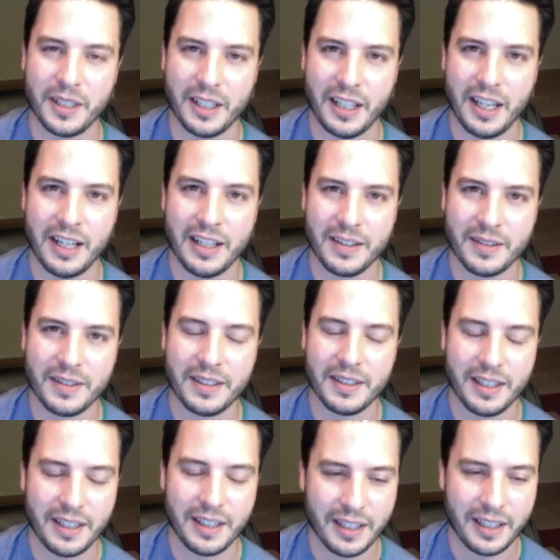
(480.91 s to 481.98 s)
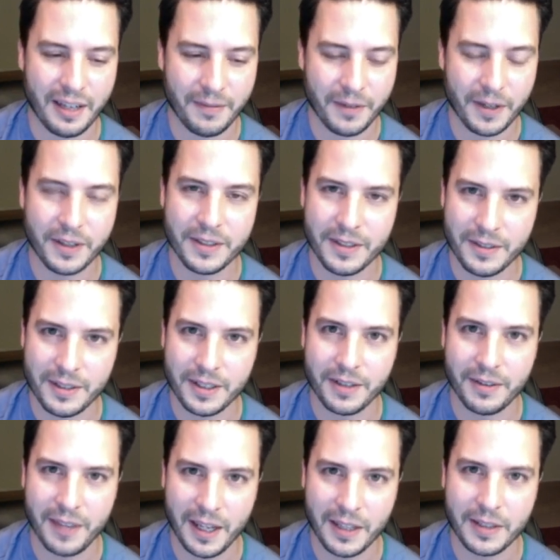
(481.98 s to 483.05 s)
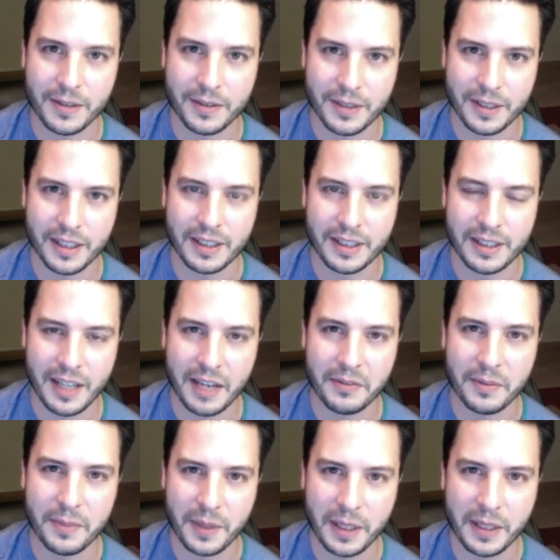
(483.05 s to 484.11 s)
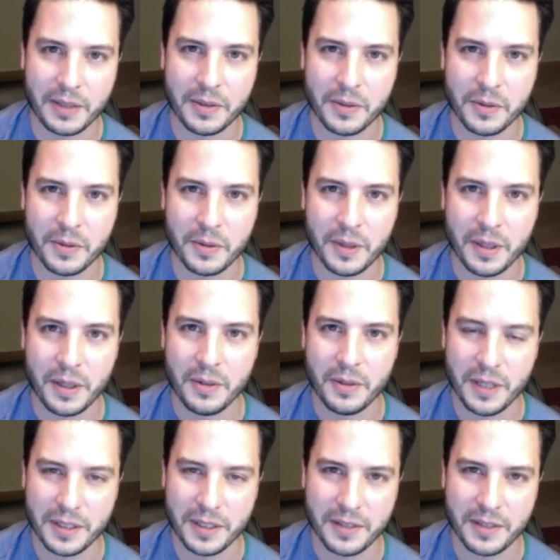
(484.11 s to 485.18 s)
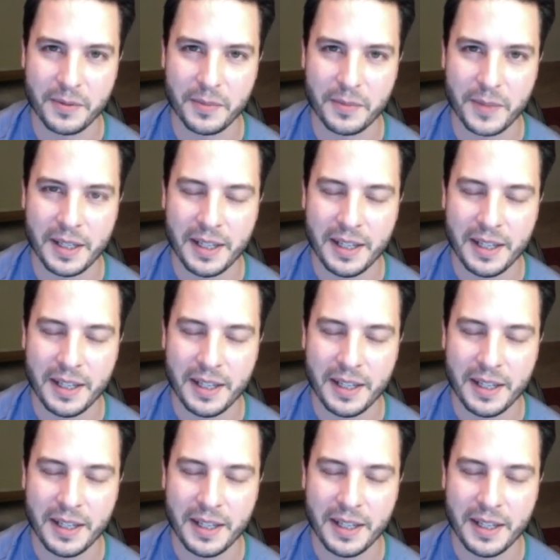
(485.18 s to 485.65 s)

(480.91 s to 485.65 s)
and it's a very sincere thank you to everybody who does that for me.